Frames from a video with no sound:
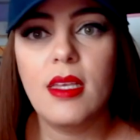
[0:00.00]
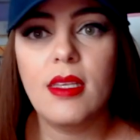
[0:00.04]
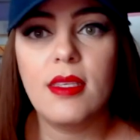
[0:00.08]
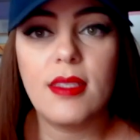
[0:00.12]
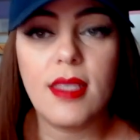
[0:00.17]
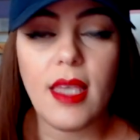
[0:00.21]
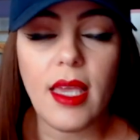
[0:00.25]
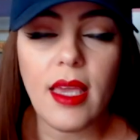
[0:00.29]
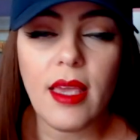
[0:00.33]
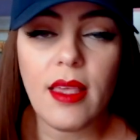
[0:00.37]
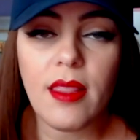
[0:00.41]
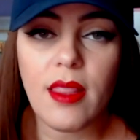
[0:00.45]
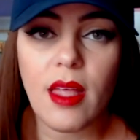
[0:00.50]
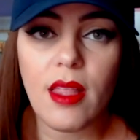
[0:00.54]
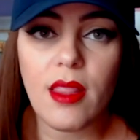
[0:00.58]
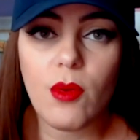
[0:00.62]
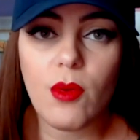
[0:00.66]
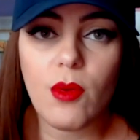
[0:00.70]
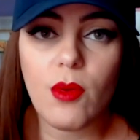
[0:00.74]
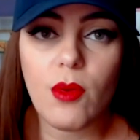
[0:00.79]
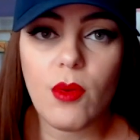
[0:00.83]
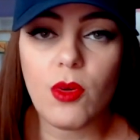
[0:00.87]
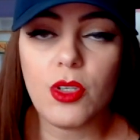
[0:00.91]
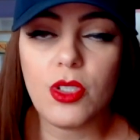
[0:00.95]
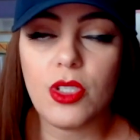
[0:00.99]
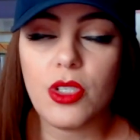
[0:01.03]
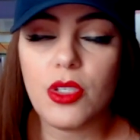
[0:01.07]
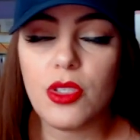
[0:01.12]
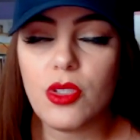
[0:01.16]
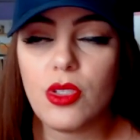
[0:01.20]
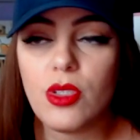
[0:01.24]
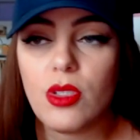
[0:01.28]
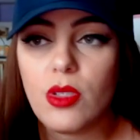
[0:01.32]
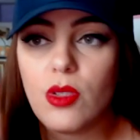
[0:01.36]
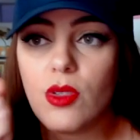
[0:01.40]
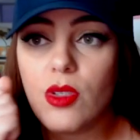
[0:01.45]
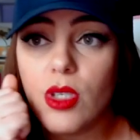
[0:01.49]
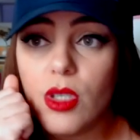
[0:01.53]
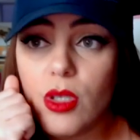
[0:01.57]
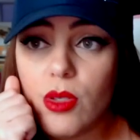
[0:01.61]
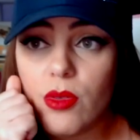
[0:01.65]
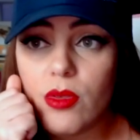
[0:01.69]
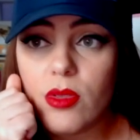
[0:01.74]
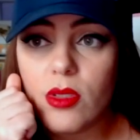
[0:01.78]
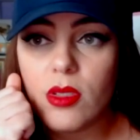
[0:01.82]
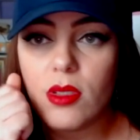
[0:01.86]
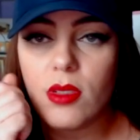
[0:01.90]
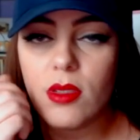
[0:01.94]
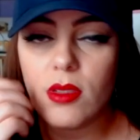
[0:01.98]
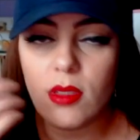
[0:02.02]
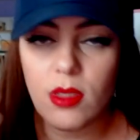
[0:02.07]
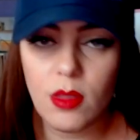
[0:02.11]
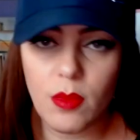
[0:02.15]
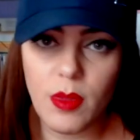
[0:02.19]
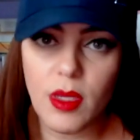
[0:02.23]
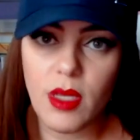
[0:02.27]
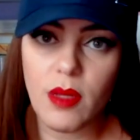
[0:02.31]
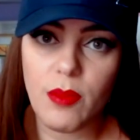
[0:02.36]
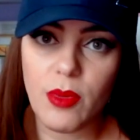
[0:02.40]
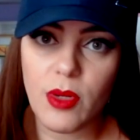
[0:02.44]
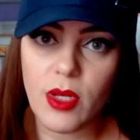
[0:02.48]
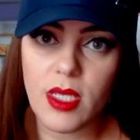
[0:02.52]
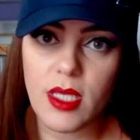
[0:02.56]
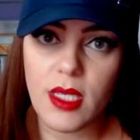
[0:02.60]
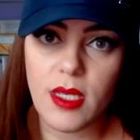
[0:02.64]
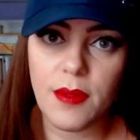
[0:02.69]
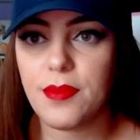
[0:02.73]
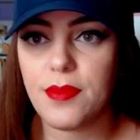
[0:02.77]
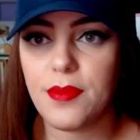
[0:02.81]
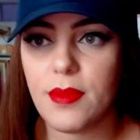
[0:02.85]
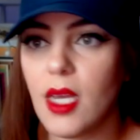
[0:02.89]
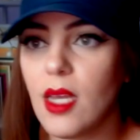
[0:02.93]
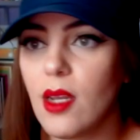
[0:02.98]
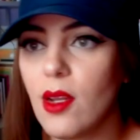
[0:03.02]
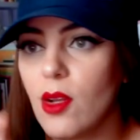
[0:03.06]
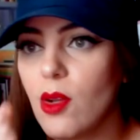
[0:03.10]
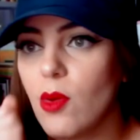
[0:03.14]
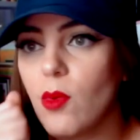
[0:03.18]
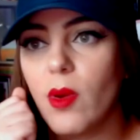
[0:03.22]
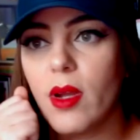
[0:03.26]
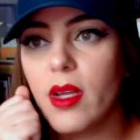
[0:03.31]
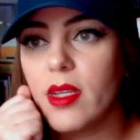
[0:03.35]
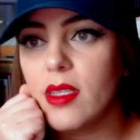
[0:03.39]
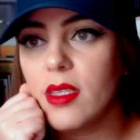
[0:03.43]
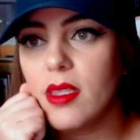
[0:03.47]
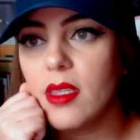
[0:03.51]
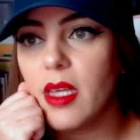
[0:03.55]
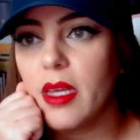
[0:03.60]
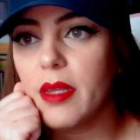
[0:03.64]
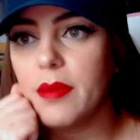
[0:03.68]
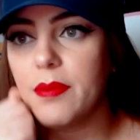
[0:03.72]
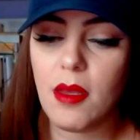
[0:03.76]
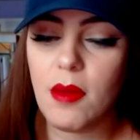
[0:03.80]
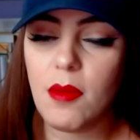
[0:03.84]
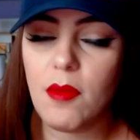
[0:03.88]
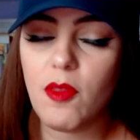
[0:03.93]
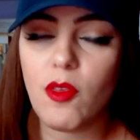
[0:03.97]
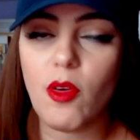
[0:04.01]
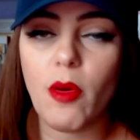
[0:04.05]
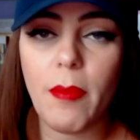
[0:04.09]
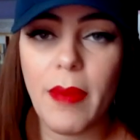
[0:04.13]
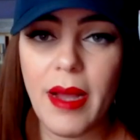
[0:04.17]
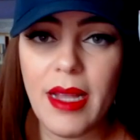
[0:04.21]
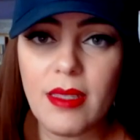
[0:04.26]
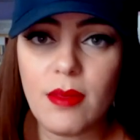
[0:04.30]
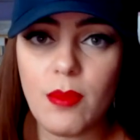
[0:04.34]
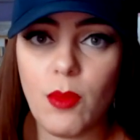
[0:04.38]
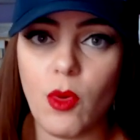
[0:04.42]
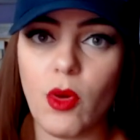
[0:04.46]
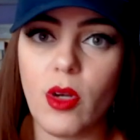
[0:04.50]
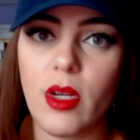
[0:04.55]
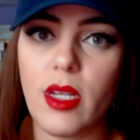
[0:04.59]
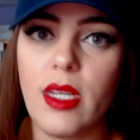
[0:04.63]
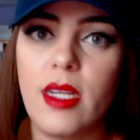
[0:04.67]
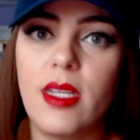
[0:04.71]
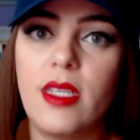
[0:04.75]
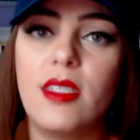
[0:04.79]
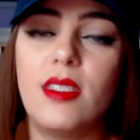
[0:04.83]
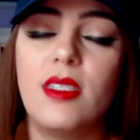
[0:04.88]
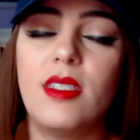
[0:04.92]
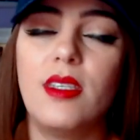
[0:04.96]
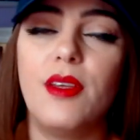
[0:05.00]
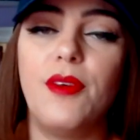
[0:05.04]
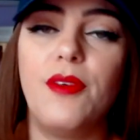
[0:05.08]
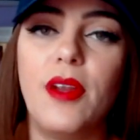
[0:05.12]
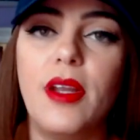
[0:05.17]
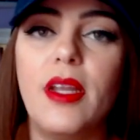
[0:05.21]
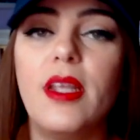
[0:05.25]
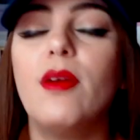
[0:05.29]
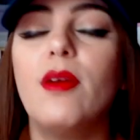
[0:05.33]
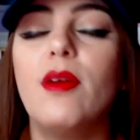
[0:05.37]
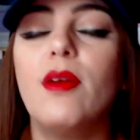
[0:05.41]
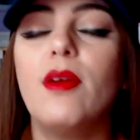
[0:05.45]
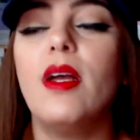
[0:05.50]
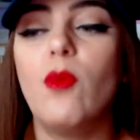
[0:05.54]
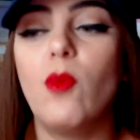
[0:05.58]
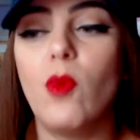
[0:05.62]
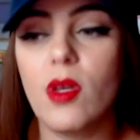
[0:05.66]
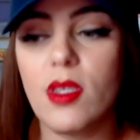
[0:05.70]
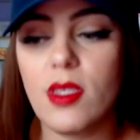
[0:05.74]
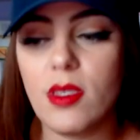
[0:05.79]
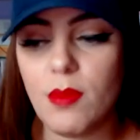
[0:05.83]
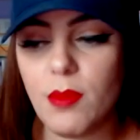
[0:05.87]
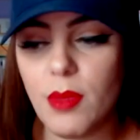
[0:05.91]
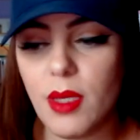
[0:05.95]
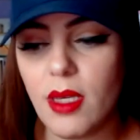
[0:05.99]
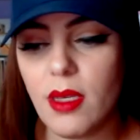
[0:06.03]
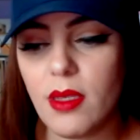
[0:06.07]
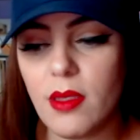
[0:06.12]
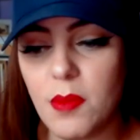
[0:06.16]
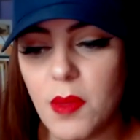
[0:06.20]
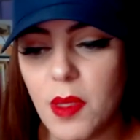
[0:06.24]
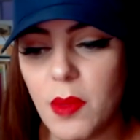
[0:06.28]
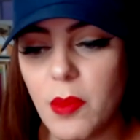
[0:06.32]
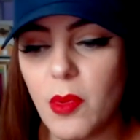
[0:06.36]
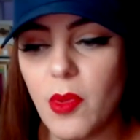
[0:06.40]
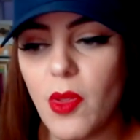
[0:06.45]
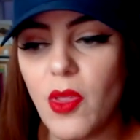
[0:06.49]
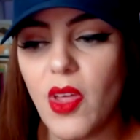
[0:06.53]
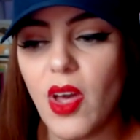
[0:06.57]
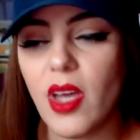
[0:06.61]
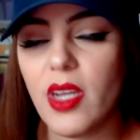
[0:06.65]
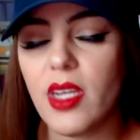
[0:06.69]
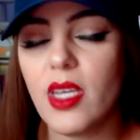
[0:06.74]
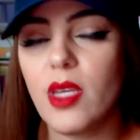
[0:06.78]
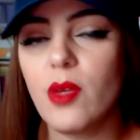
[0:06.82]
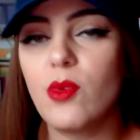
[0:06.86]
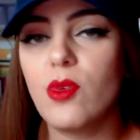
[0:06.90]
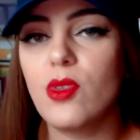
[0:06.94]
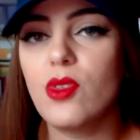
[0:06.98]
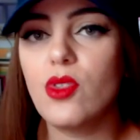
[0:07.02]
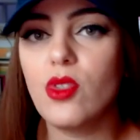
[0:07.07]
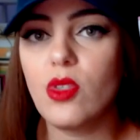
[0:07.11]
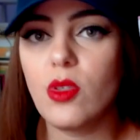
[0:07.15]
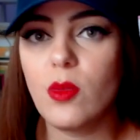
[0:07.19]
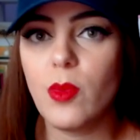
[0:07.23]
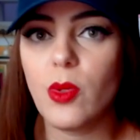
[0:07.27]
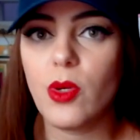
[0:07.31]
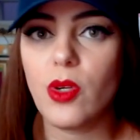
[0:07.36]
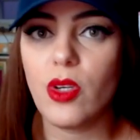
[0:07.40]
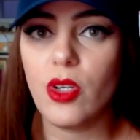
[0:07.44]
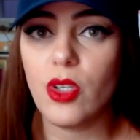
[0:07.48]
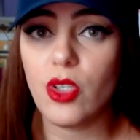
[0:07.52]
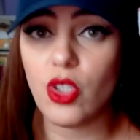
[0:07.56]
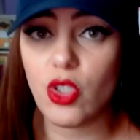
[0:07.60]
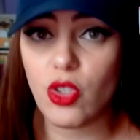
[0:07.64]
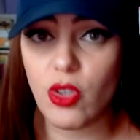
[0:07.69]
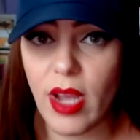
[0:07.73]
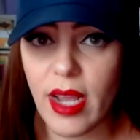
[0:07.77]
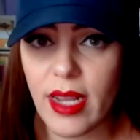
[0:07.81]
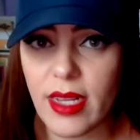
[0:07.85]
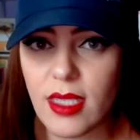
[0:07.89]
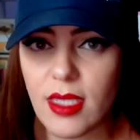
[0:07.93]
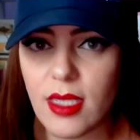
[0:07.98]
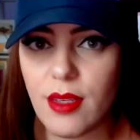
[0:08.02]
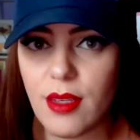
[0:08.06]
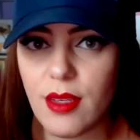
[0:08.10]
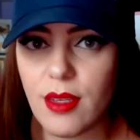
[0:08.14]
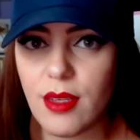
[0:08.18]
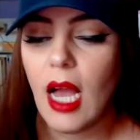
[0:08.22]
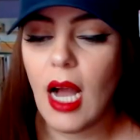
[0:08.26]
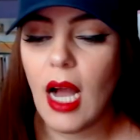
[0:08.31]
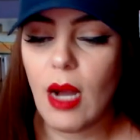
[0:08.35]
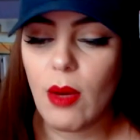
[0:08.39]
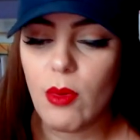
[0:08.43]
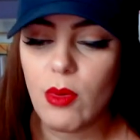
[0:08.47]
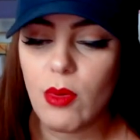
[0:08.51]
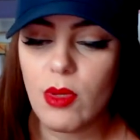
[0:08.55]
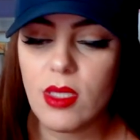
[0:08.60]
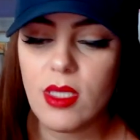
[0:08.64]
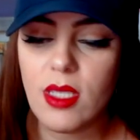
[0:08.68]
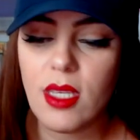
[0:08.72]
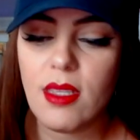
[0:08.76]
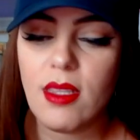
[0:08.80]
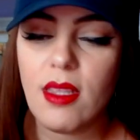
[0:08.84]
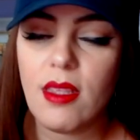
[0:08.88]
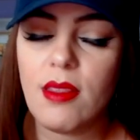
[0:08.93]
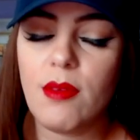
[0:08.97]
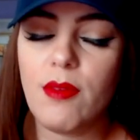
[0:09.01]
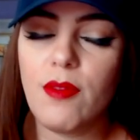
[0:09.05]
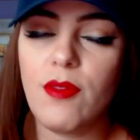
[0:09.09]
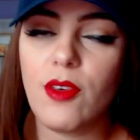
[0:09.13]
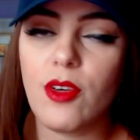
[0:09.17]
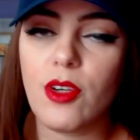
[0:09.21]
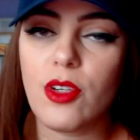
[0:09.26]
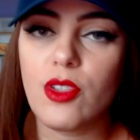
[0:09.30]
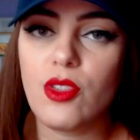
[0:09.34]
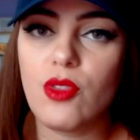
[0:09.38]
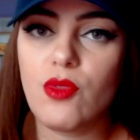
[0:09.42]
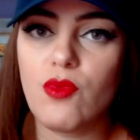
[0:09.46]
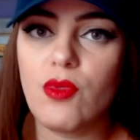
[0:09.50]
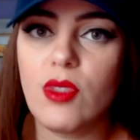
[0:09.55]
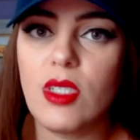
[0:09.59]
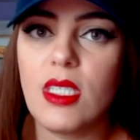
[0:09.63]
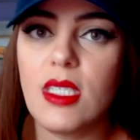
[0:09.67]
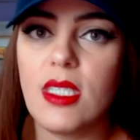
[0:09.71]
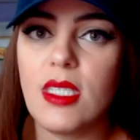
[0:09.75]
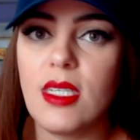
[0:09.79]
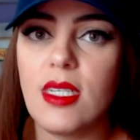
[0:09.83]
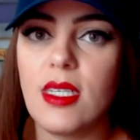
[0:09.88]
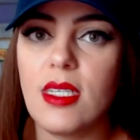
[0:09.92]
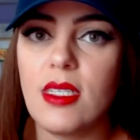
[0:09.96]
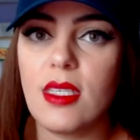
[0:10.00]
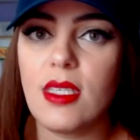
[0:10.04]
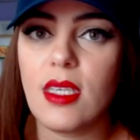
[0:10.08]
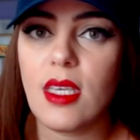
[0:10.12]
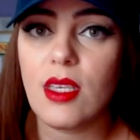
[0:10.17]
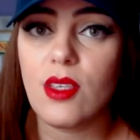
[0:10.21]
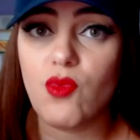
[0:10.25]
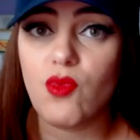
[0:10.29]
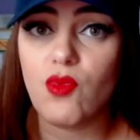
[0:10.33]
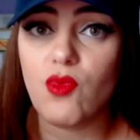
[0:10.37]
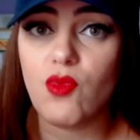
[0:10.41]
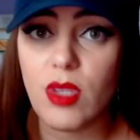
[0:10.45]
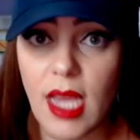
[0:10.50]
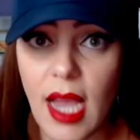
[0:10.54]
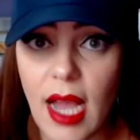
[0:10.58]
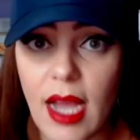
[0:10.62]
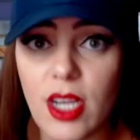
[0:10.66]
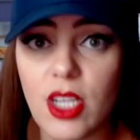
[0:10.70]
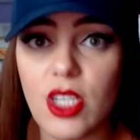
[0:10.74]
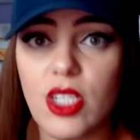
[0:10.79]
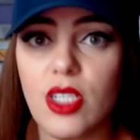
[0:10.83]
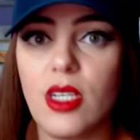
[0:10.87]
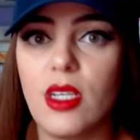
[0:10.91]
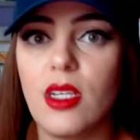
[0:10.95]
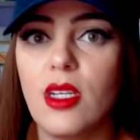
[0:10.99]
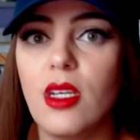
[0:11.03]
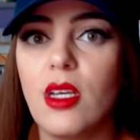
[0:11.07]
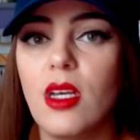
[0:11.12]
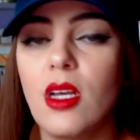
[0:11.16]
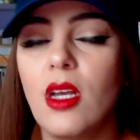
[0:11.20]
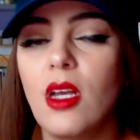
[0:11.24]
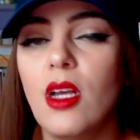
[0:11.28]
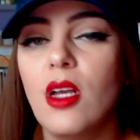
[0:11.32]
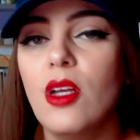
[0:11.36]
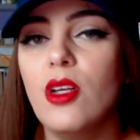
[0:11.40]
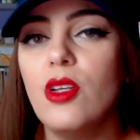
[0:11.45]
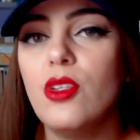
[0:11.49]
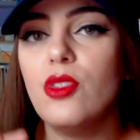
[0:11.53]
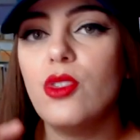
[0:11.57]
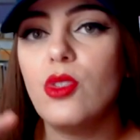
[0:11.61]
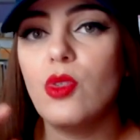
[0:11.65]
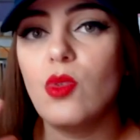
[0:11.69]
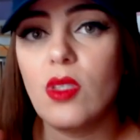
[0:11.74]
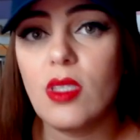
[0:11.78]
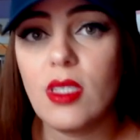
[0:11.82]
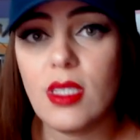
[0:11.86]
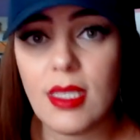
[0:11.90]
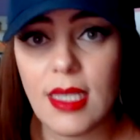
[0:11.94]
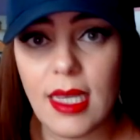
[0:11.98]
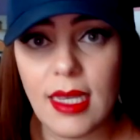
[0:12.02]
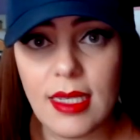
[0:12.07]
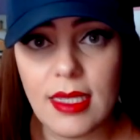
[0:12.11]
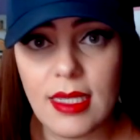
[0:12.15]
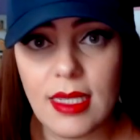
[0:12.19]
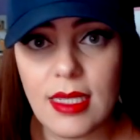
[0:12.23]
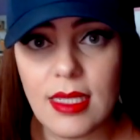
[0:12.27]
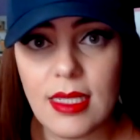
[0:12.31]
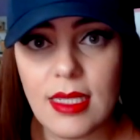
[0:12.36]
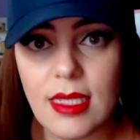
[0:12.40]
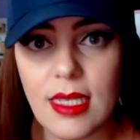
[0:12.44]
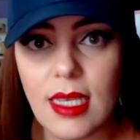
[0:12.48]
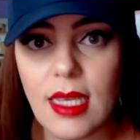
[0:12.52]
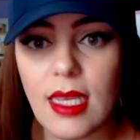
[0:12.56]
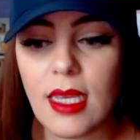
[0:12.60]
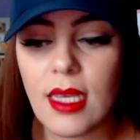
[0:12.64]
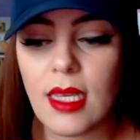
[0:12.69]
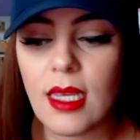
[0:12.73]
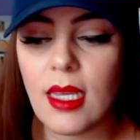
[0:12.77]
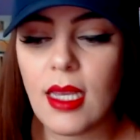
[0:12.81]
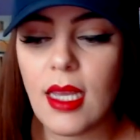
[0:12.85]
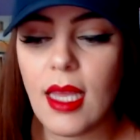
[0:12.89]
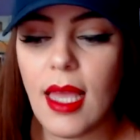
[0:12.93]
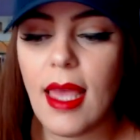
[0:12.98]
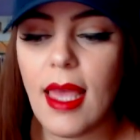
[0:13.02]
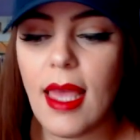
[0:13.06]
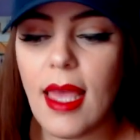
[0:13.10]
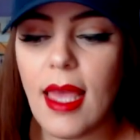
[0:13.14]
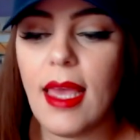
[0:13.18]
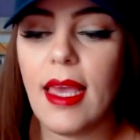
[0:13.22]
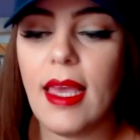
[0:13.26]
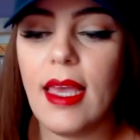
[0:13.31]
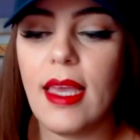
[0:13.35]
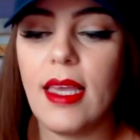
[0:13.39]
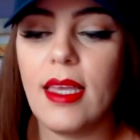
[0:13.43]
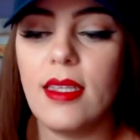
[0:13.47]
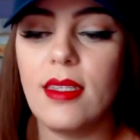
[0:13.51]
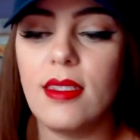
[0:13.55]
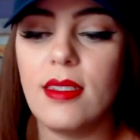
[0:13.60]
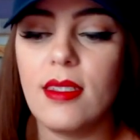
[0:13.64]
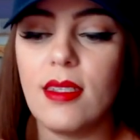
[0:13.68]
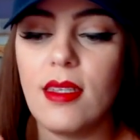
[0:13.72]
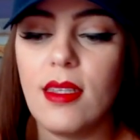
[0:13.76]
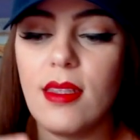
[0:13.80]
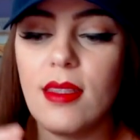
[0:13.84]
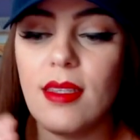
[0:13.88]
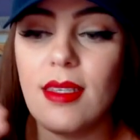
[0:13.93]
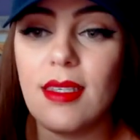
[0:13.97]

saying that they were just too cute to be in prison. I don't know why I did that. For Matt Morgan, it's different. It wasn't because people thought he was super attractive. I would say that the first reason is his reaction to the sentencing and the